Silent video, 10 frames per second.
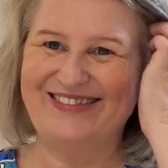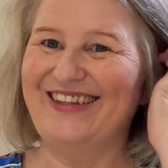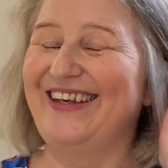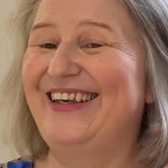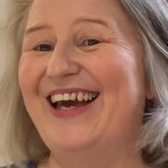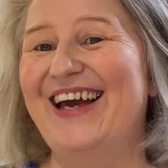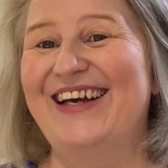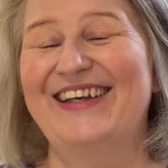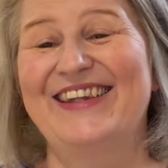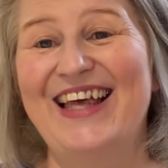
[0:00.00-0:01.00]
yeah,
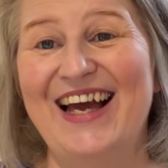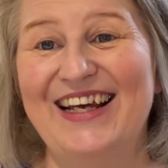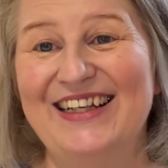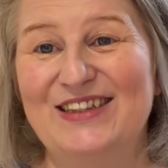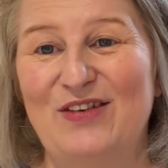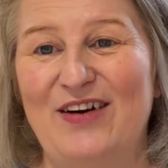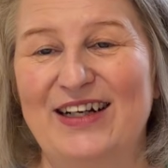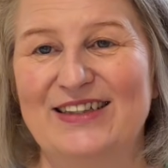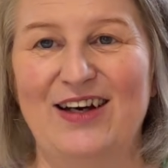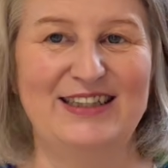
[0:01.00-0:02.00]
that is very
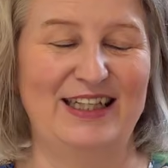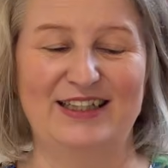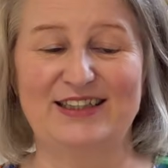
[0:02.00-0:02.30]
exciting.